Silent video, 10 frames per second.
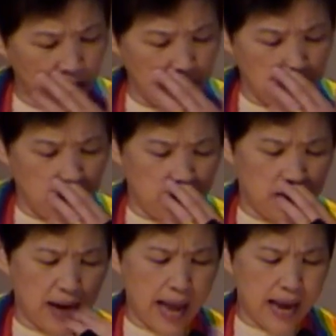uh,
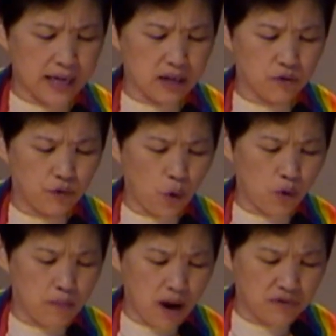any
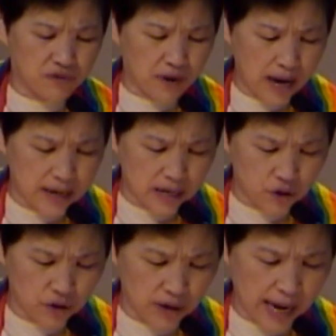form of
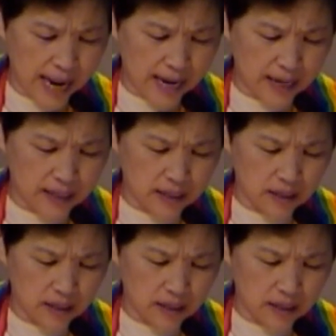financial aid